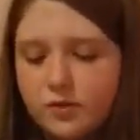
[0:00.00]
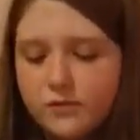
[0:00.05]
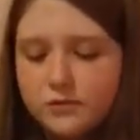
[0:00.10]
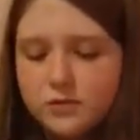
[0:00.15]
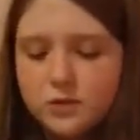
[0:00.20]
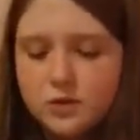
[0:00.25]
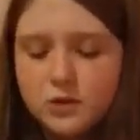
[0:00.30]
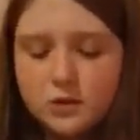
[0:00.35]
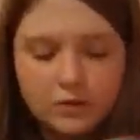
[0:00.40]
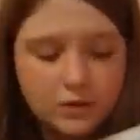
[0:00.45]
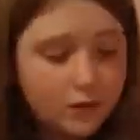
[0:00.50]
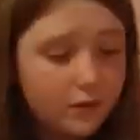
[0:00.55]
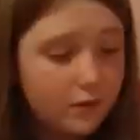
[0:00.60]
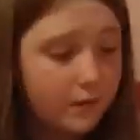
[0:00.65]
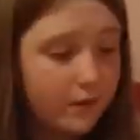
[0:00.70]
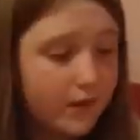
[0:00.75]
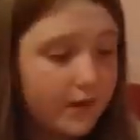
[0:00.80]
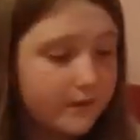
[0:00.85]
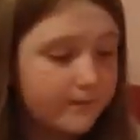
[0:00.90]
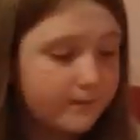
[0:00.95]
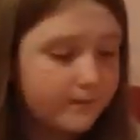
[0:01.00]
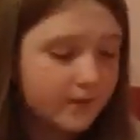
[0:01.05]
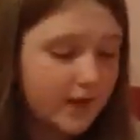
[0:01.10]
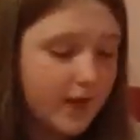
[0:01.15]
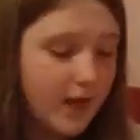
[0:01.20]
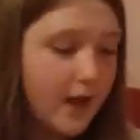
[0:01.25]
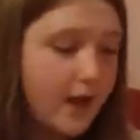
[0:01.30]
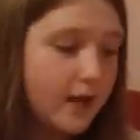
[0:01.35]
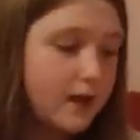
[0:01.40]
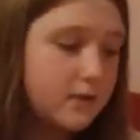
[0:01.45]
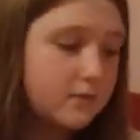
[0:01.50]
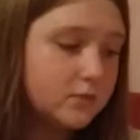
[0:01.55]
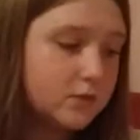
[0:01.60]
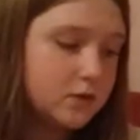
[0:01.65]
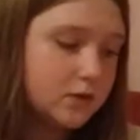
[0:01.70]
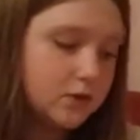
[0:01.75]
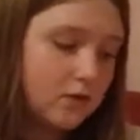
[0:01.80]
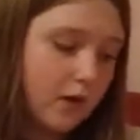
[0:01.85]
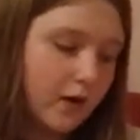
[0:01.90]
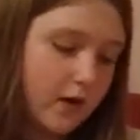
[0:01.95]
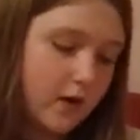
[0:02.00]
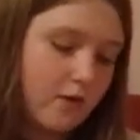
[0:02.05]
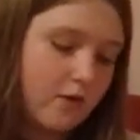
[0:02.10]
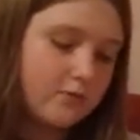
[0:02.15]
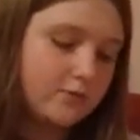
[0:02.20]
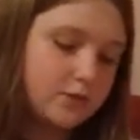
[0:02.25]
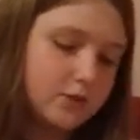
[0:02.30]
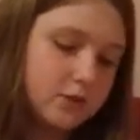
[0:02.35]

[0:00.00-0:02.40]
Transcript: Sorry, this one's free.